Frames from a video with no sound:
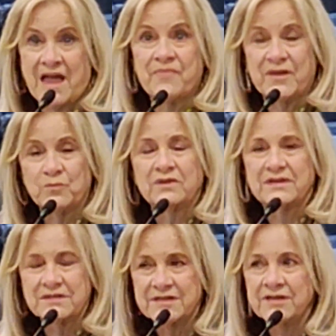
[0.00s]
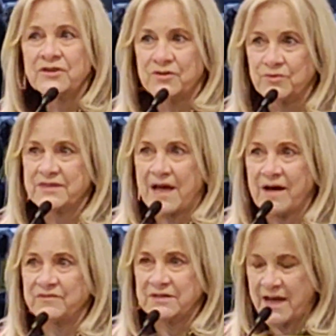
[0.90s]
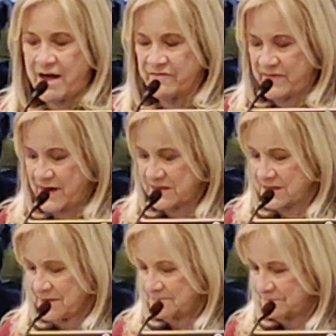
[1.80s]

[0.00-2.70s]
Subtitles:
And they will continue to have that.